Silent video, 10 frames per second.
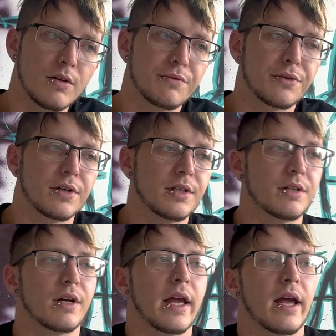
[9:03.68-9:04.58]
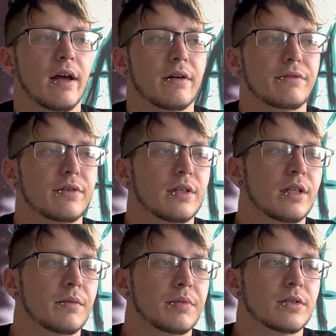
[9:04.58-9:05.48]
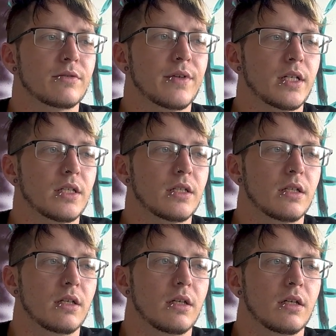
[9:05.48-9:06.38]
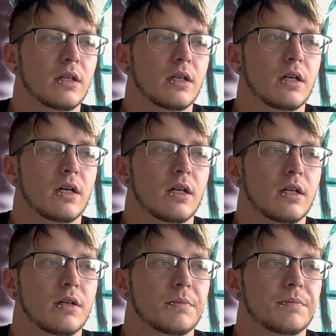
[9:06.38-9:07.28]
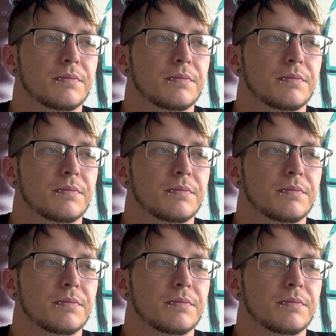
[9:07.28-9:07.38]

for a year and a half in Pennsylvania. Um,